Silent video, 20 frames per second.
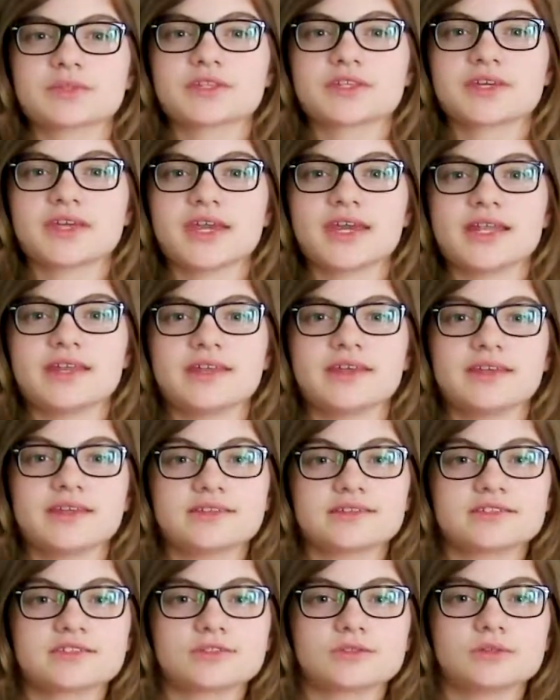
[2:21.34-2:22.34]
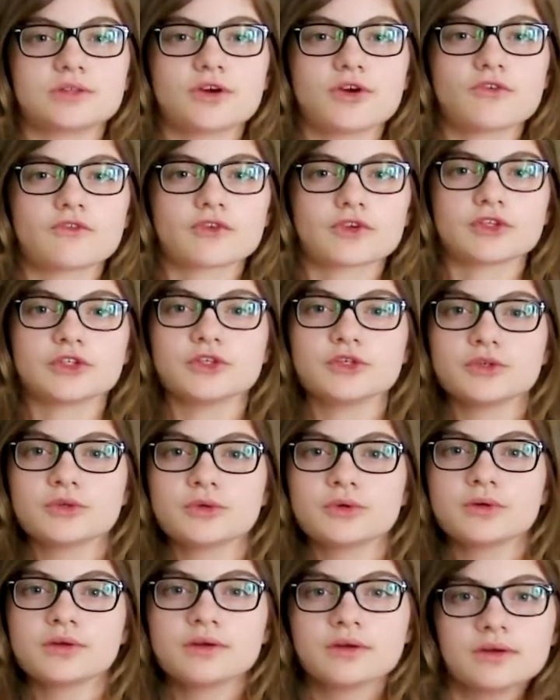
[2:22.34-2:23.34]
with it and it is too low for
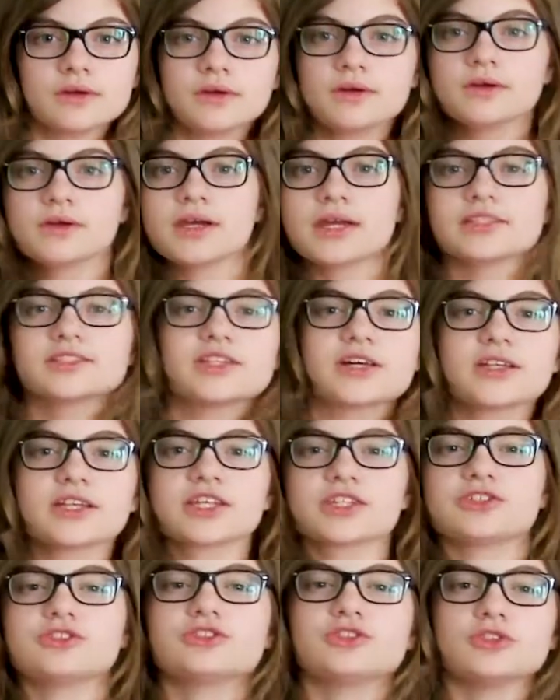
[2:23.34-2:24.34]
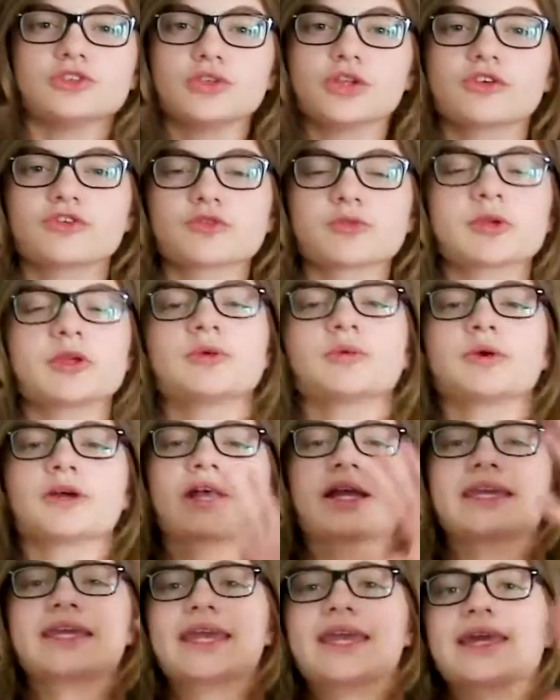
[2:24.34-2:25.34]
you, it's not like too low for me
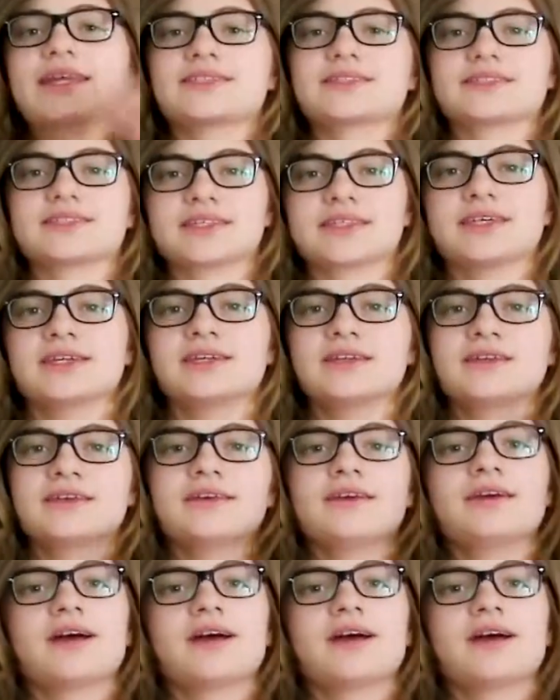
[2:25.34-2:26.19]
where I can't sing it.